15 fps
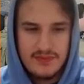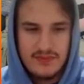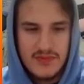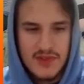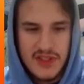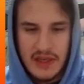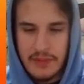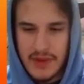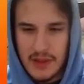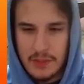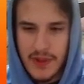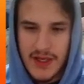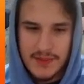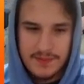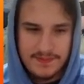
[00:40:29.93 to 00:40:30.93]
We got
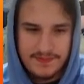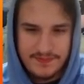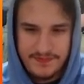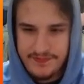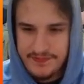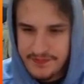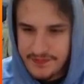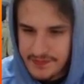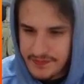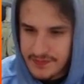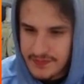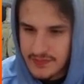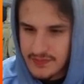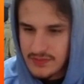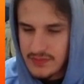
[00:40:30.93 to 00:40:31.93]
Metapod.
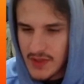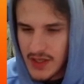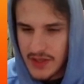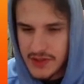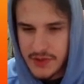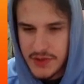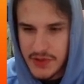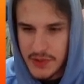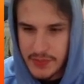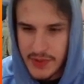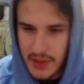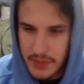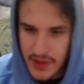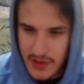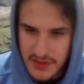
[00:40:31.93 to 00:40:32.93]
I also enjoy
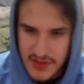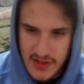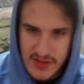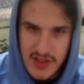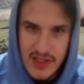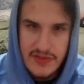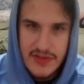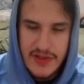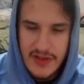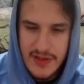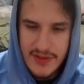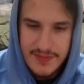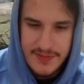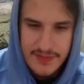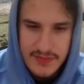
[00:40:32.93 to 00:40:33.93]
putting ball seals on
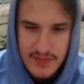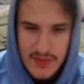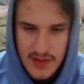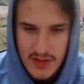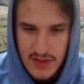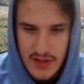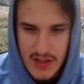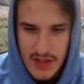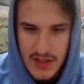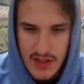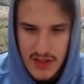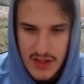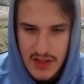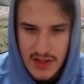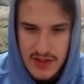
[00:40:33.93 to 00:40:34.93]
everything.
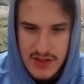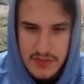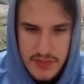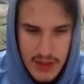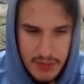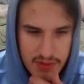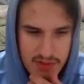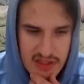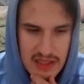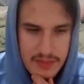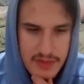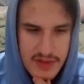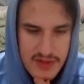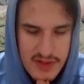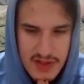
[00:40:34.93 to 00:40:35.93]
Let's double
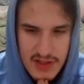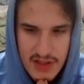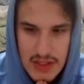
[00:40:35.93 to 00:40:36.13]
slap this thing.